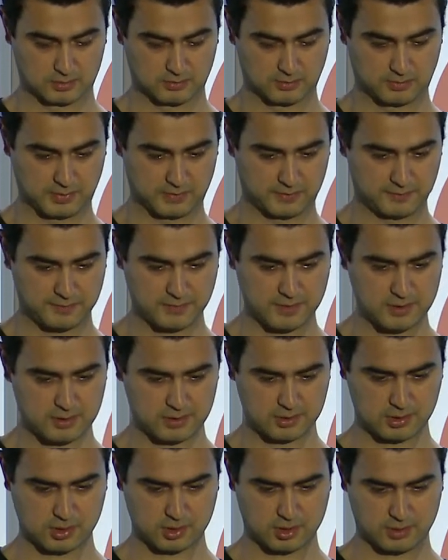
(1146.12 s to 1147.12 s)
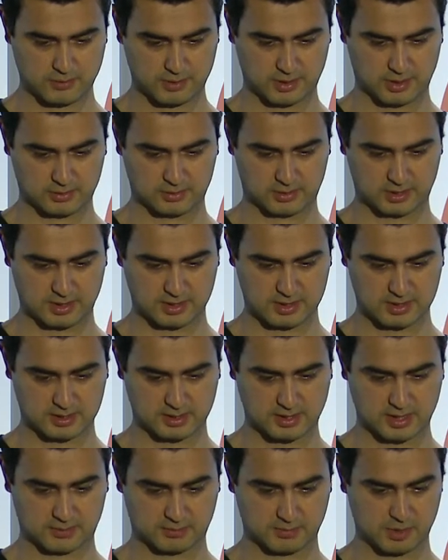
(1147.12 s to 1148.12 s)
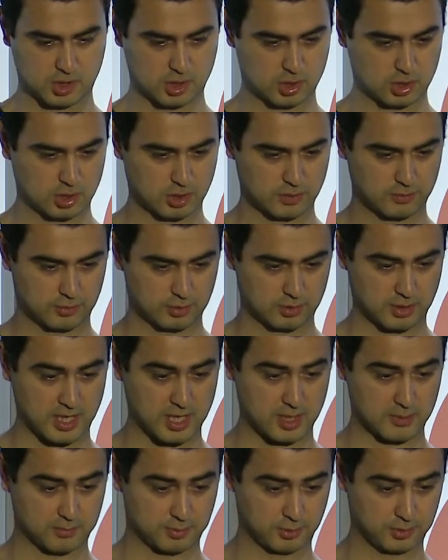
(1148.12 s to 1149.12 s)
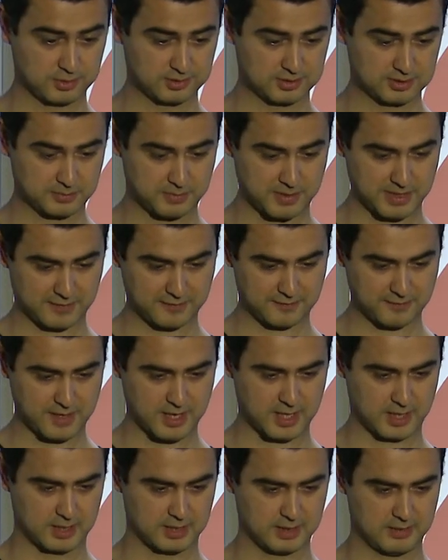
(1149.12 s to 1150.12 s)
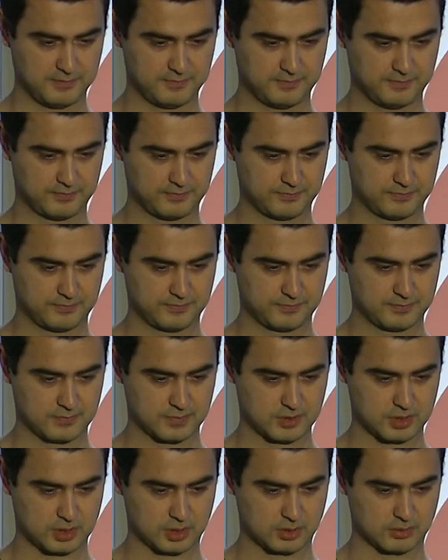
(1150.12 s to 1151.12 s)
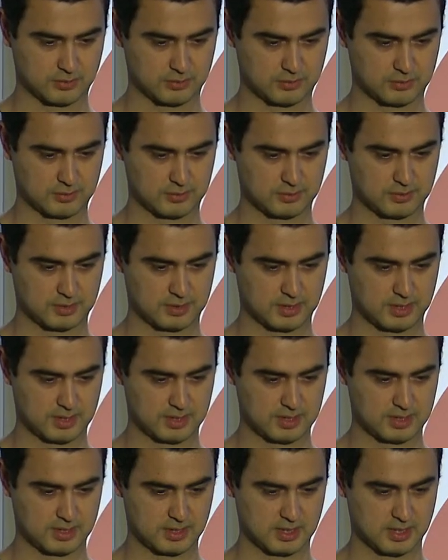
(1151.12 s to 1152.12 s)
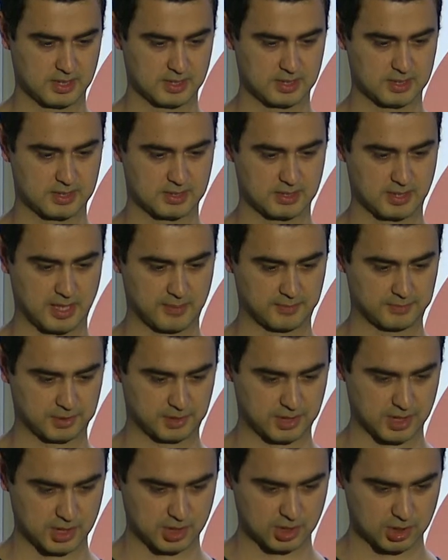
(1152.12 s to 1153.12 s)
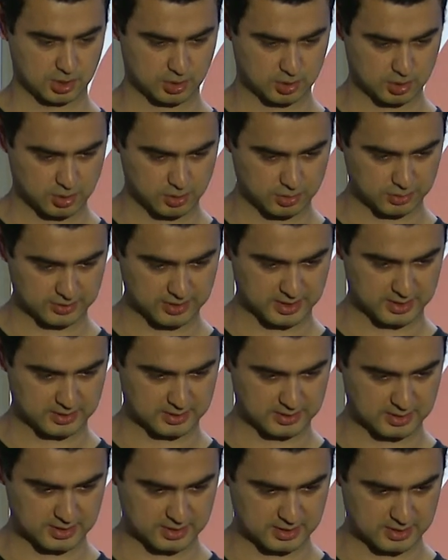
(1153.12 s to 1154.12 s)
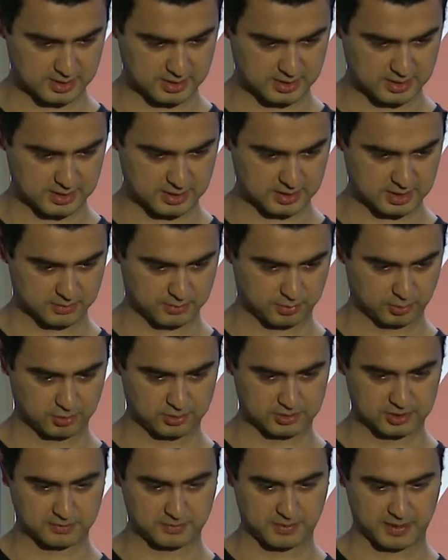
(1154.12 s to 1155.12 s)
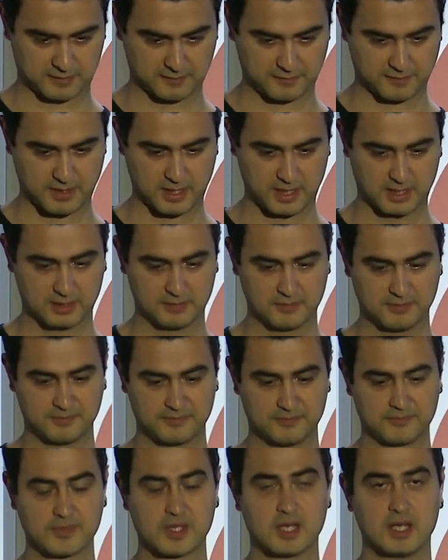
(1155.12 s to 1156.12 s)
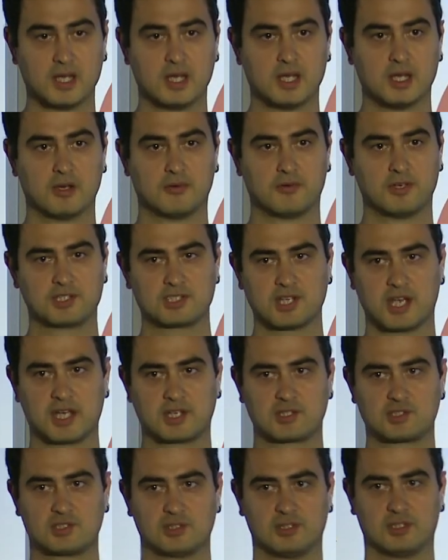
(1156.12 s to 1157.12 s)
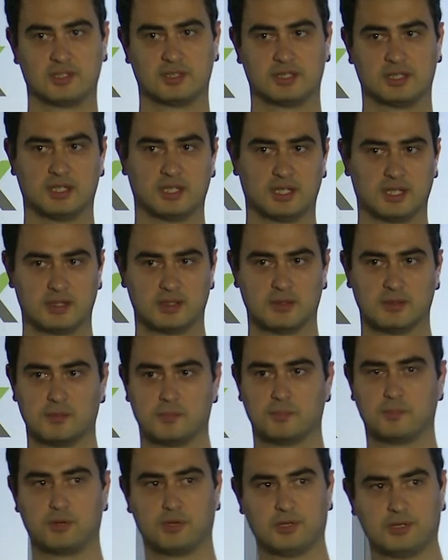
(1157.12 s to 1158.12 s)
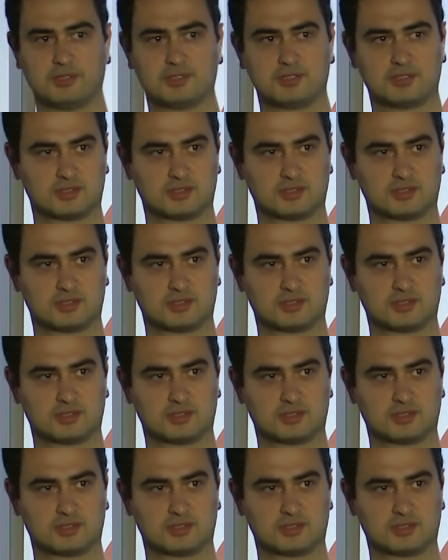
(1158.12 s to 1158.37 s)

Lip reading: Before showing you this, let me show you our build spec file. So this is the application code, and this is the build spec file, which actually the build